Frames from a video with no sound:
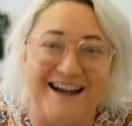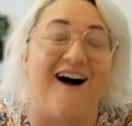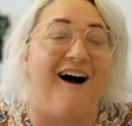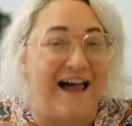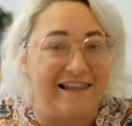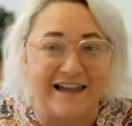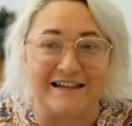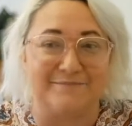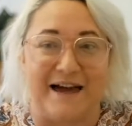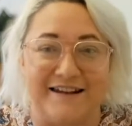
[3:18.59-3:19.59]
I
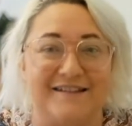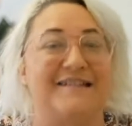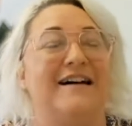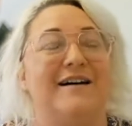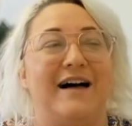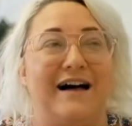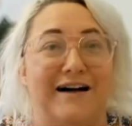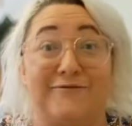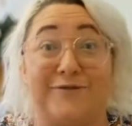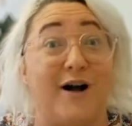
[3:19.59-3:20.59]
like Matter
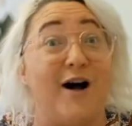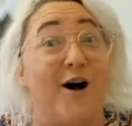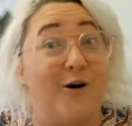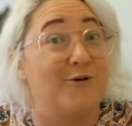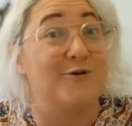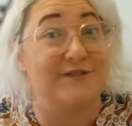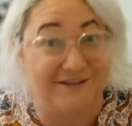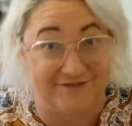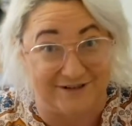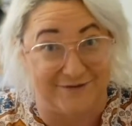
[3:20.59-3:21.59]
for a whole lot
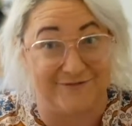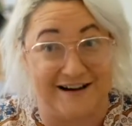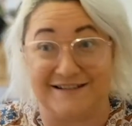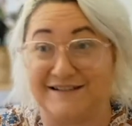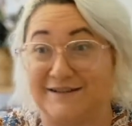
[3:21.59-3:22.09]
of different reasons.